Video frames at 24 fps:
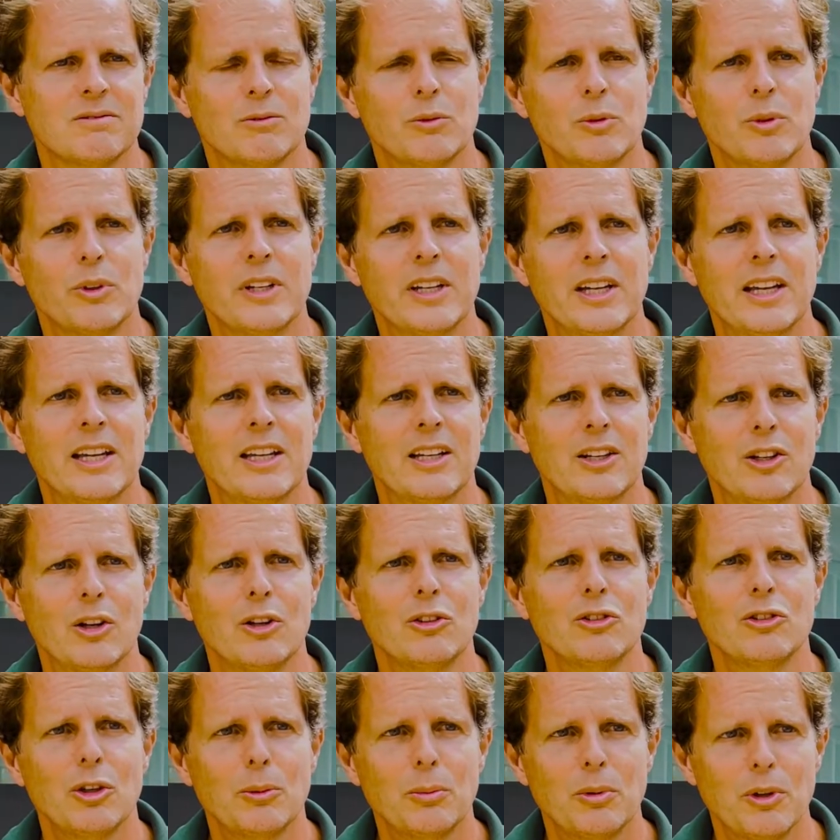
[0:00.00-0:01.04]
We
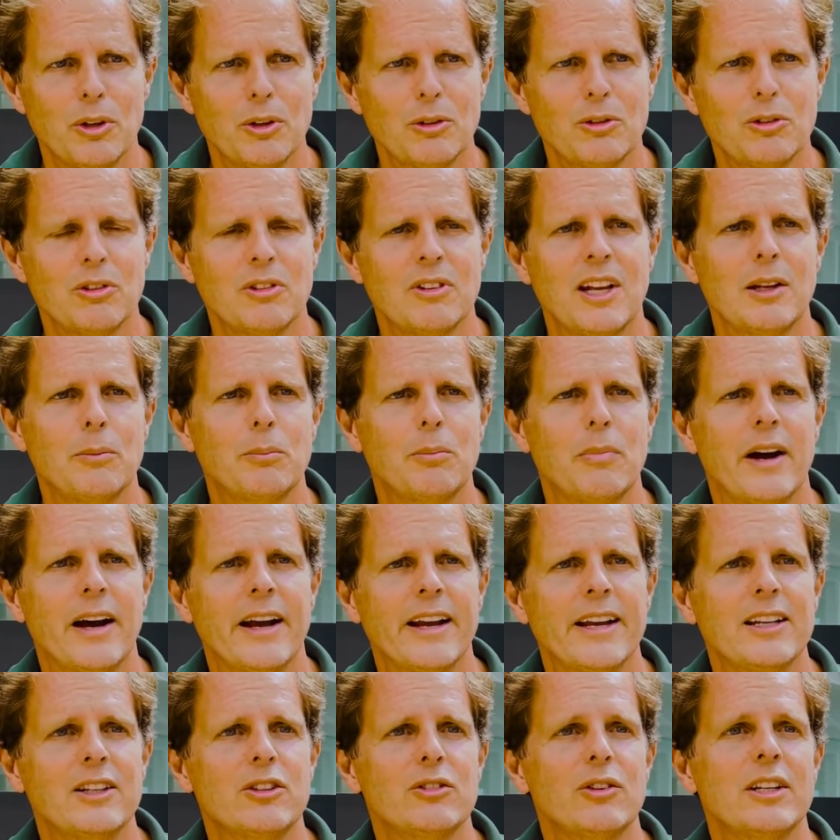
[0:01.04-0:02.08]
contribute to that by
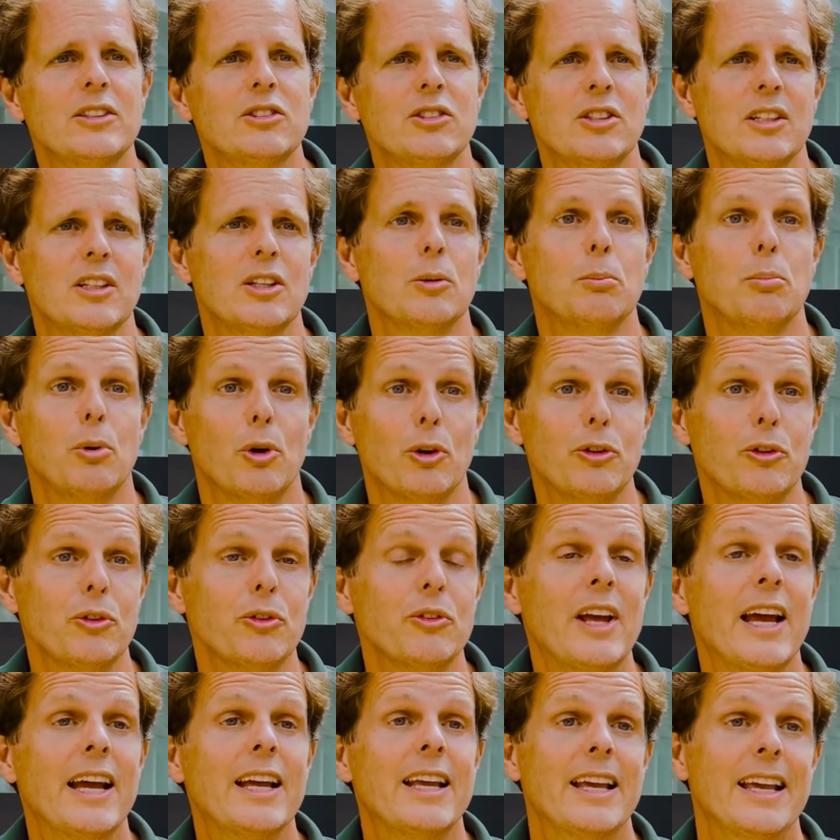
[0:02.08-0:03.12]
addressing the
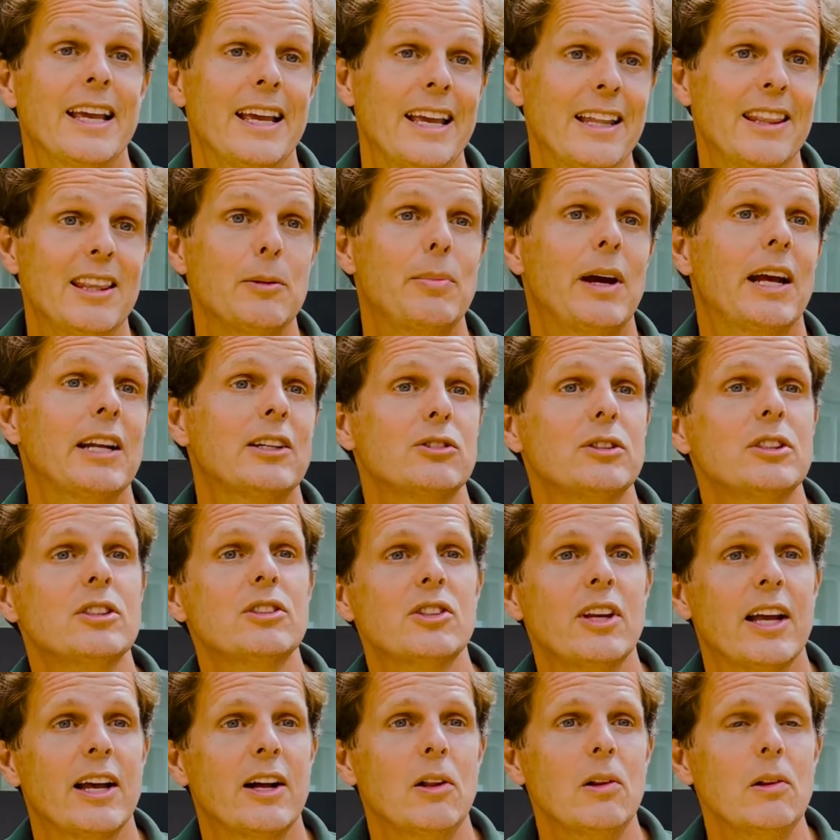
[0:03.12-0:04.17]
bottleneck in the battery
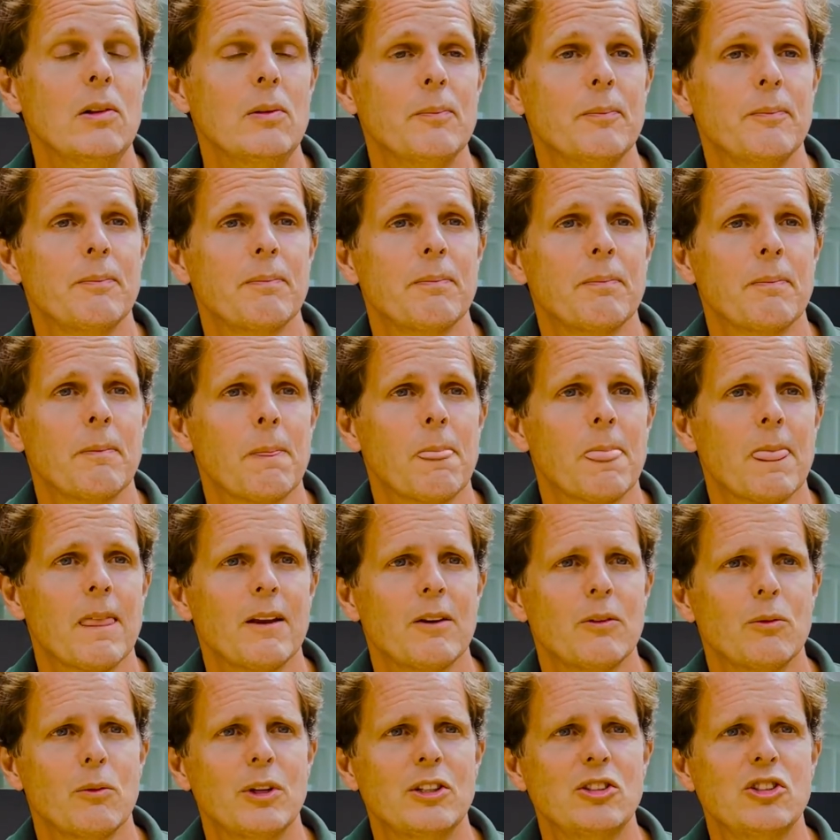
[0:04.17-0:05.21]
cell,
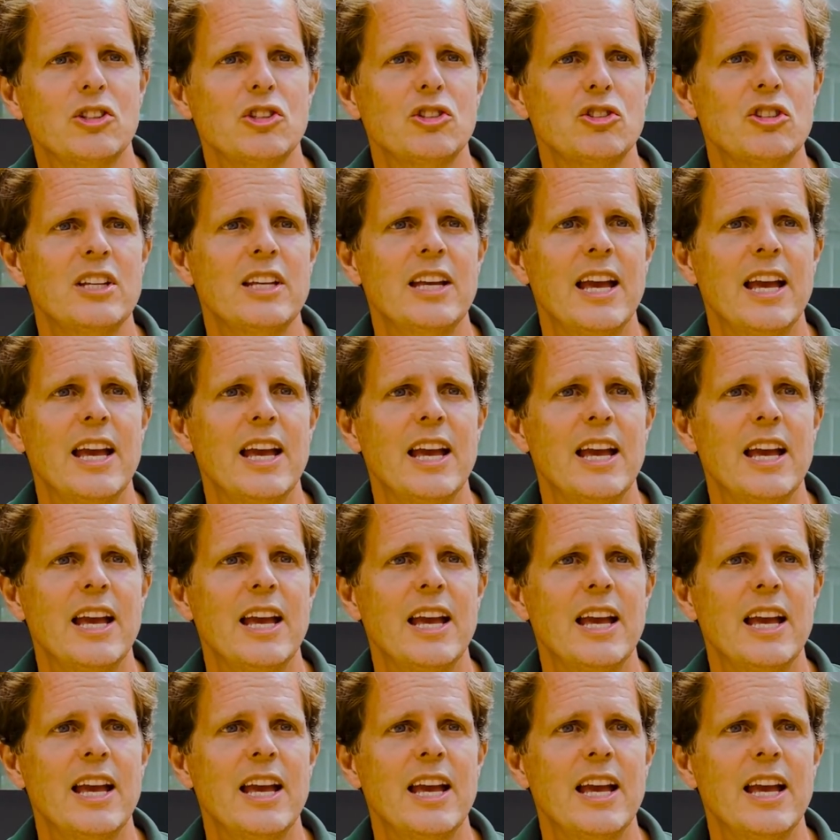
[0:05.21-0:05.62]
which is the